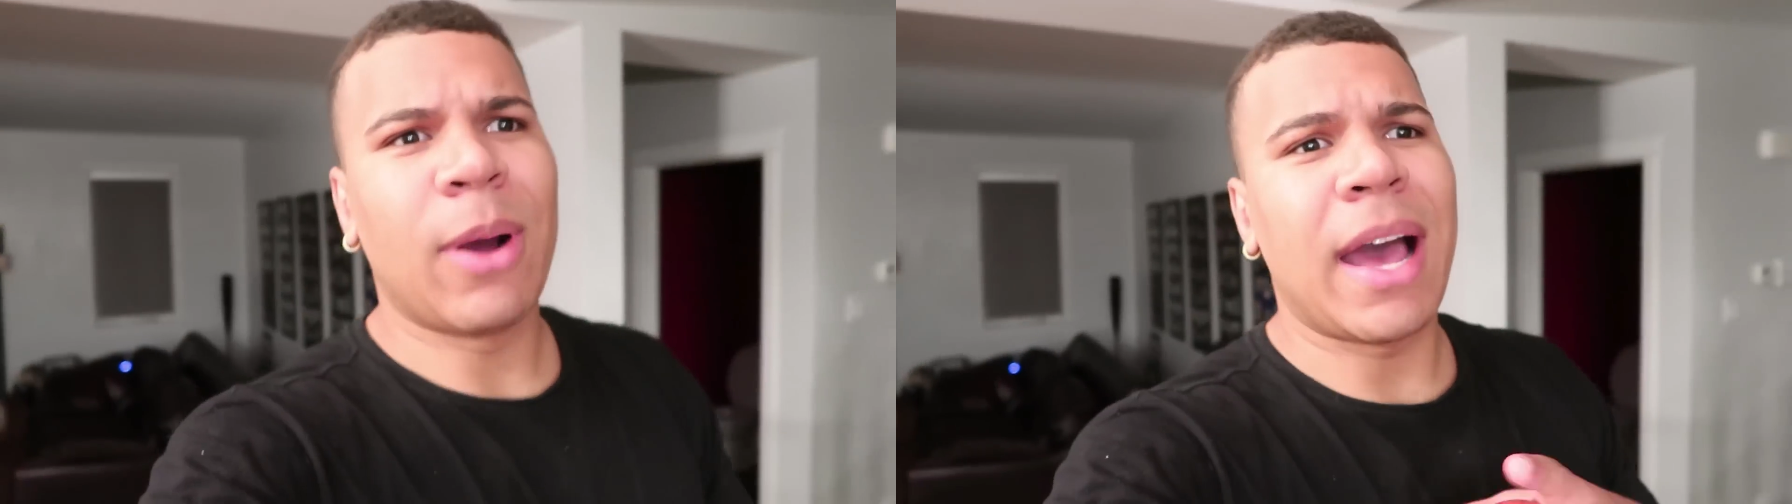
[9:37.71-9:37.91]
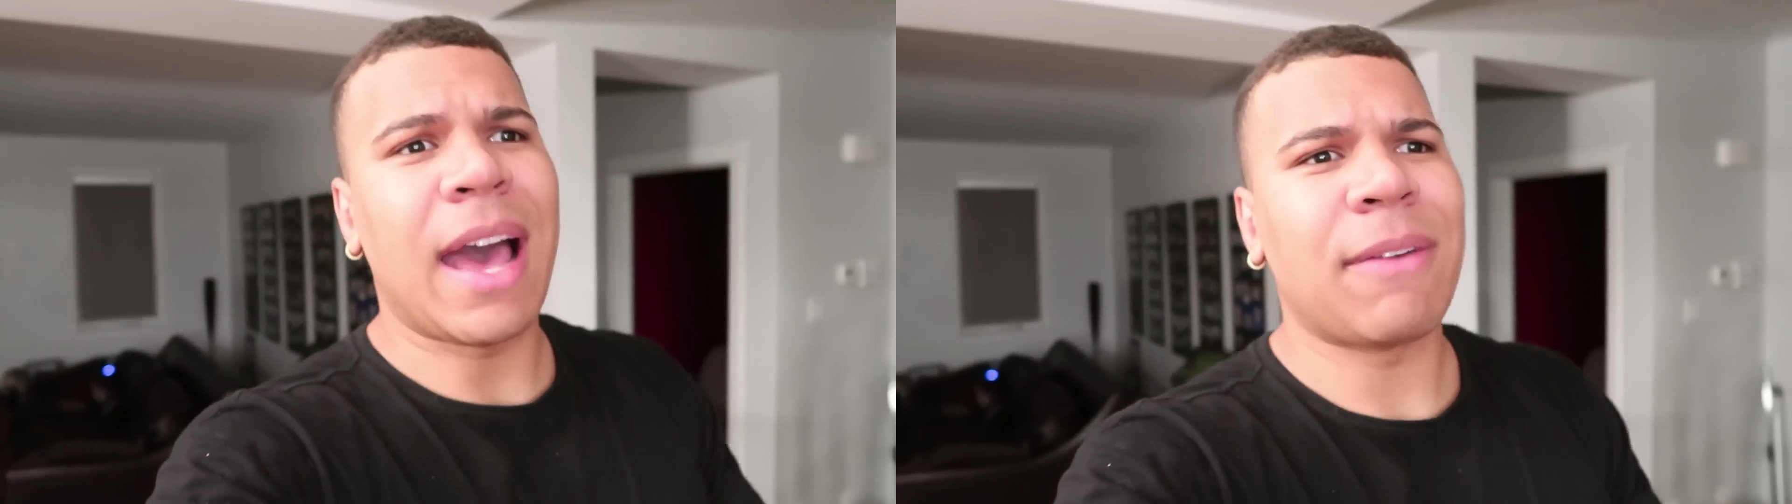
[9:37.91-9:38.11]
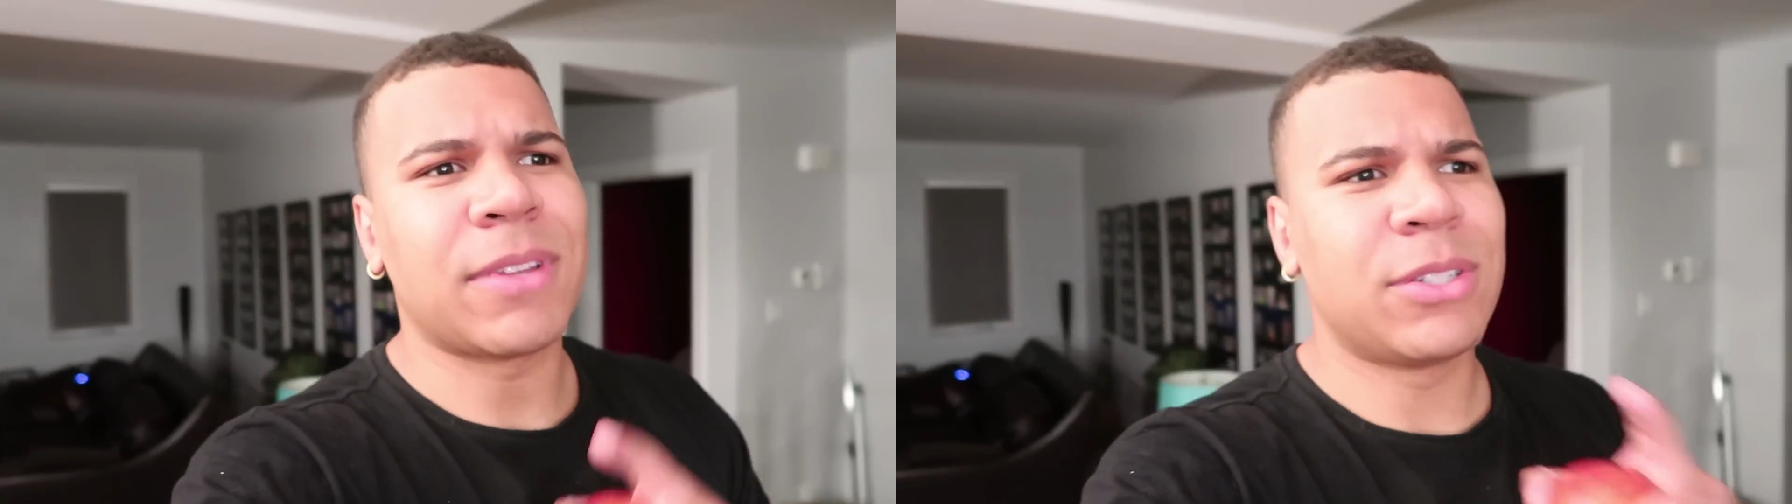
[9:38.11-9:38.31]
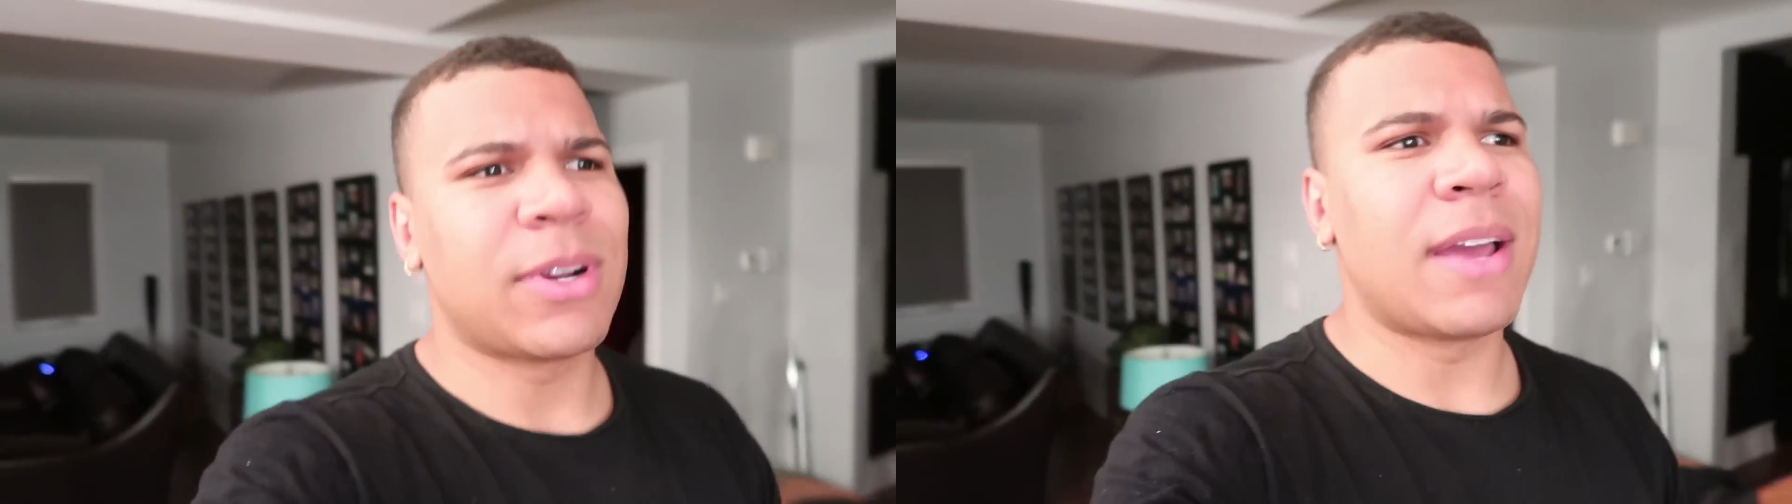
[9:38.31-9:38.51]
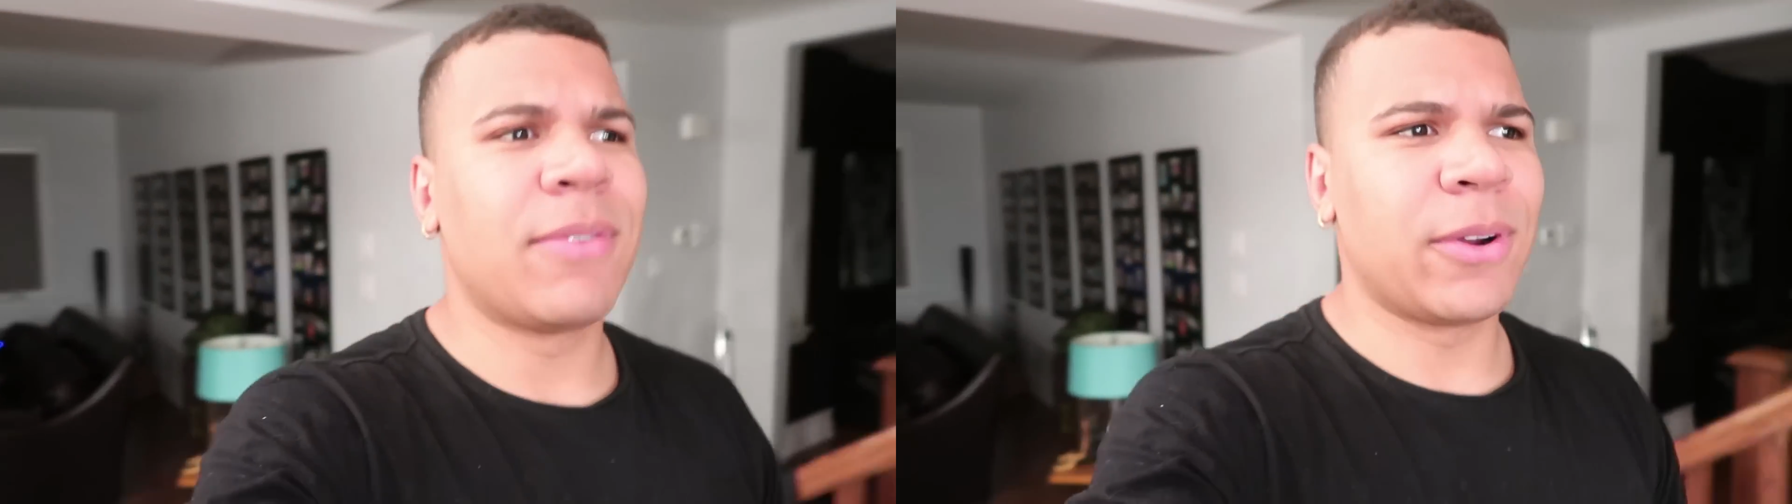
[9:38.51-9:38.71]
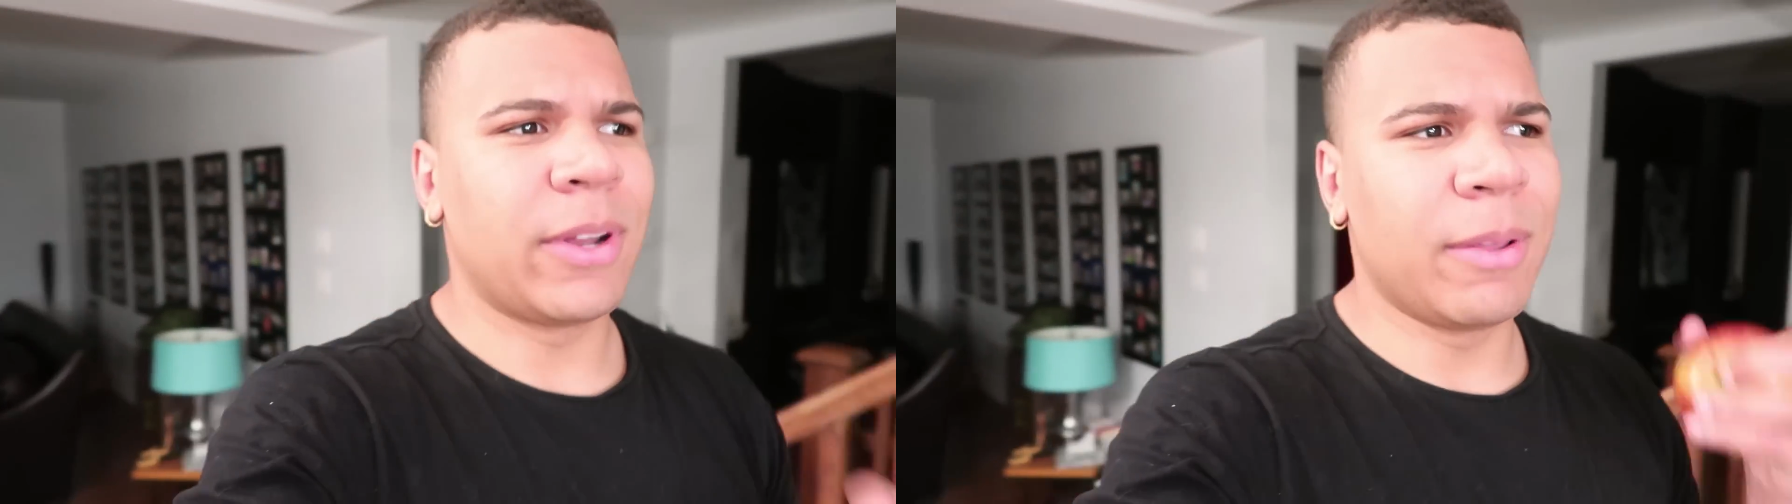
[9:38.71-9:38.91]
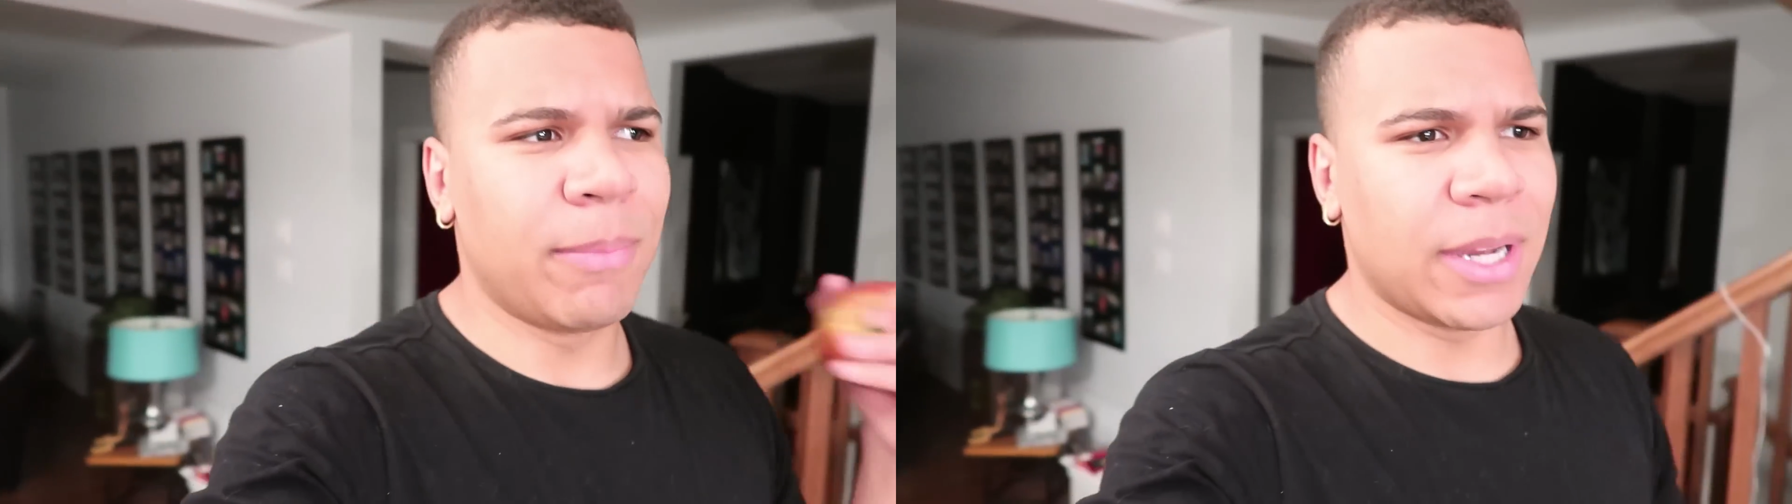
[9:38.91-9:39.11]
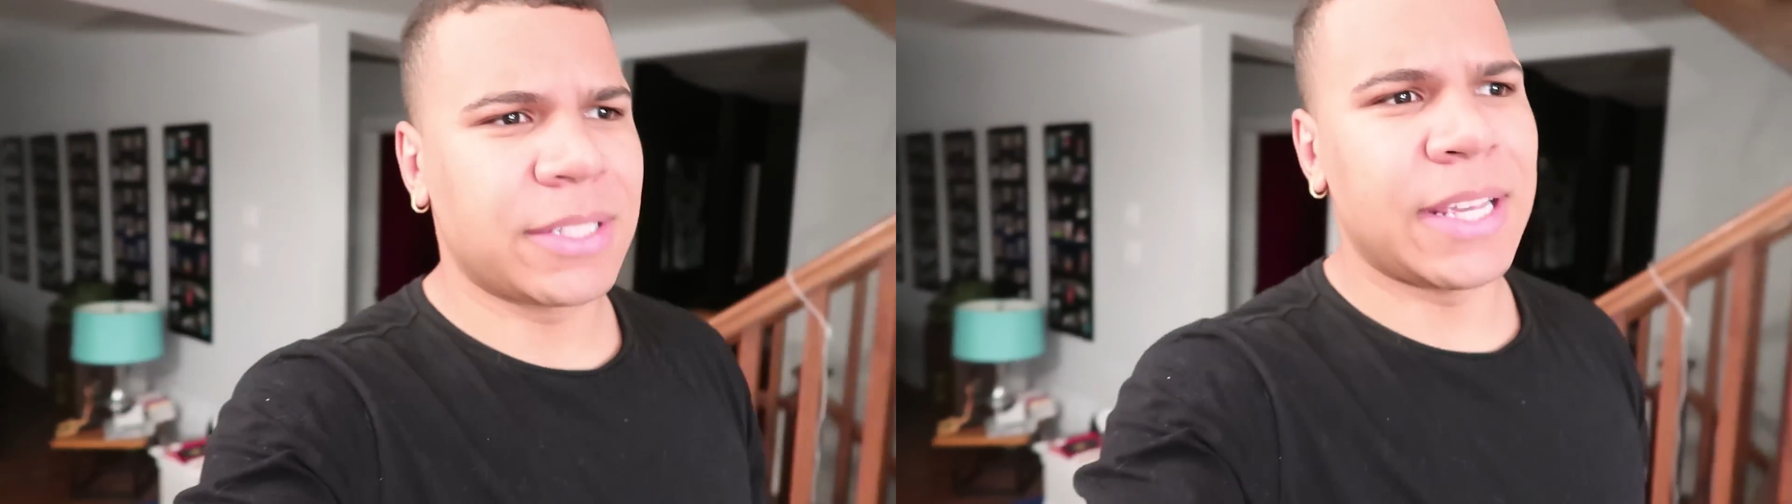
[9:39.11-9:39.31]
I have to drive her to the
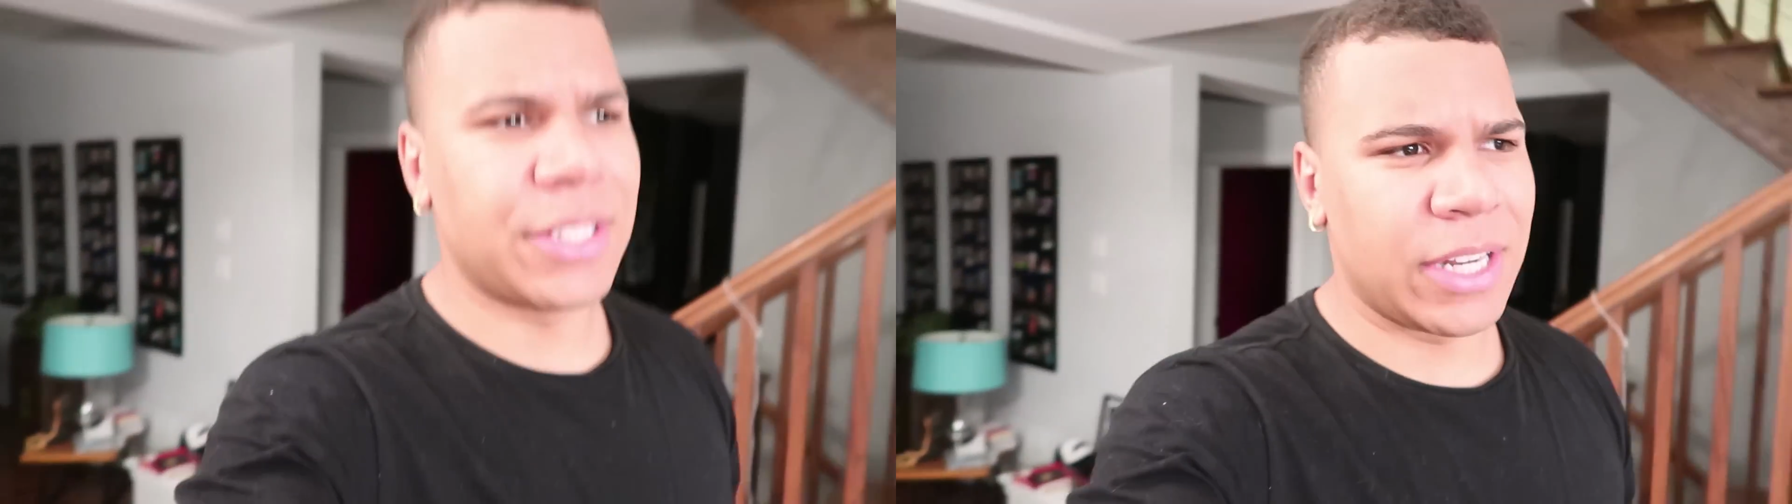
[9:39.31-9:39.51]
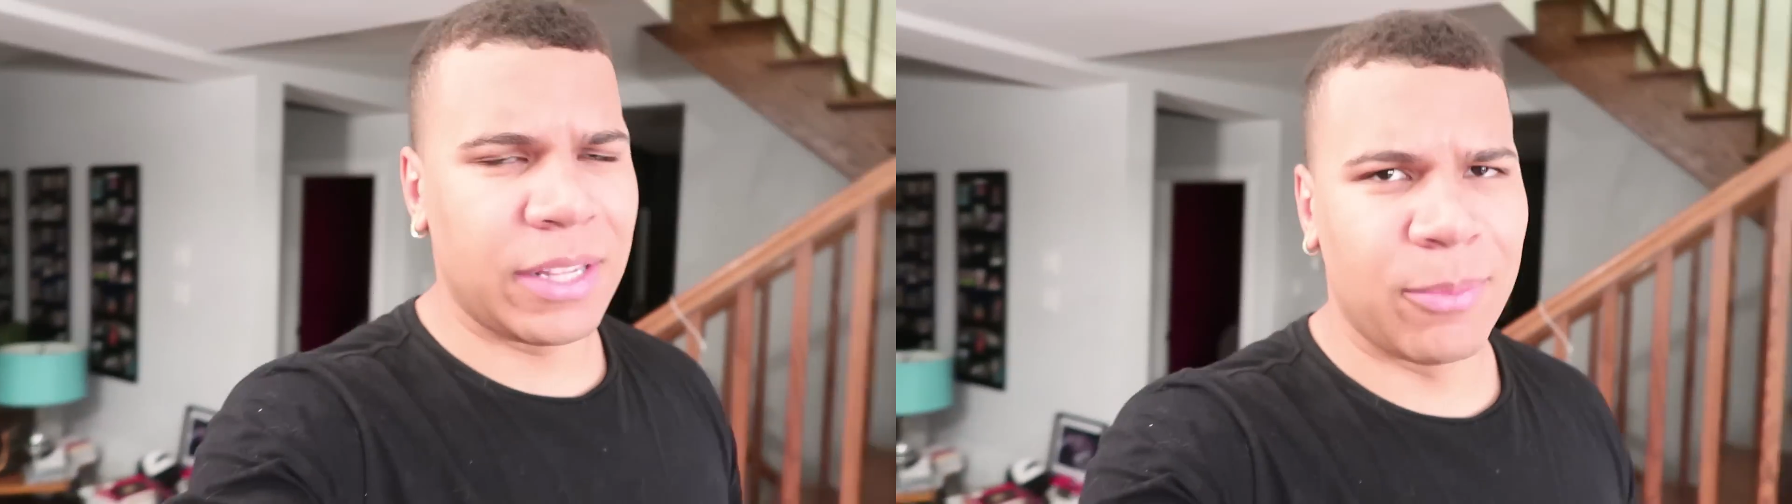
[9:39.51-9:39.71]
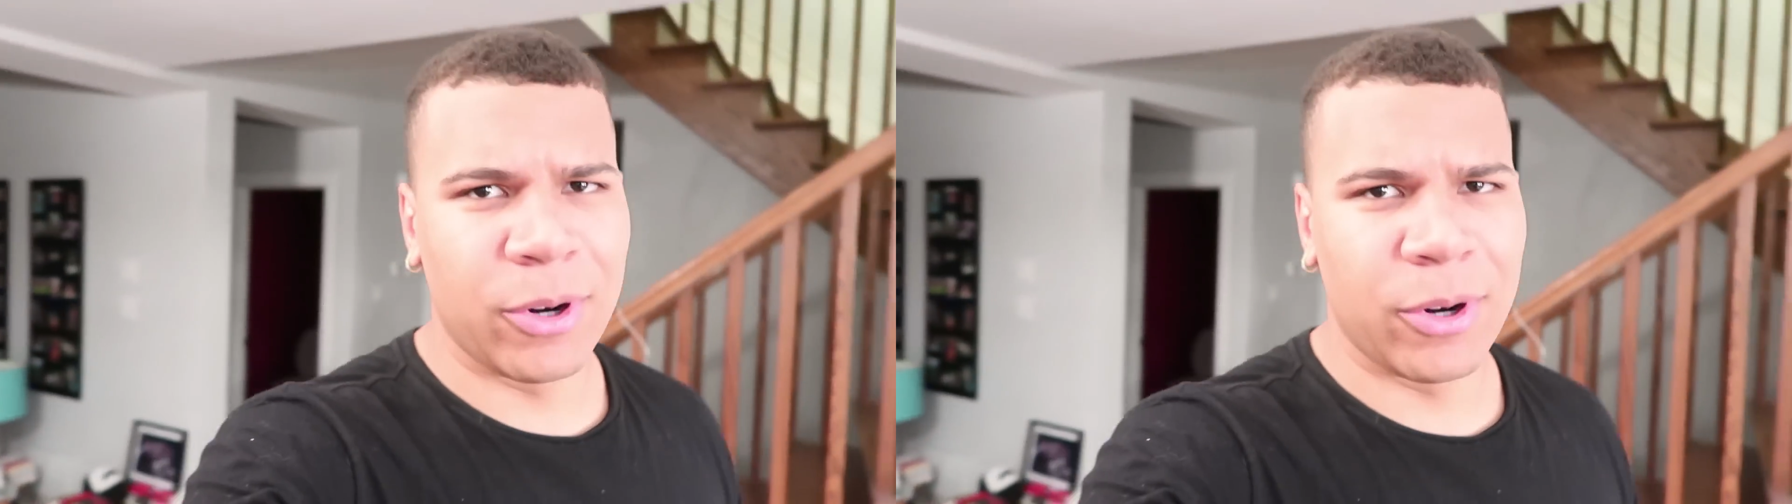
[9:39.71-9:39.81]
bus station in the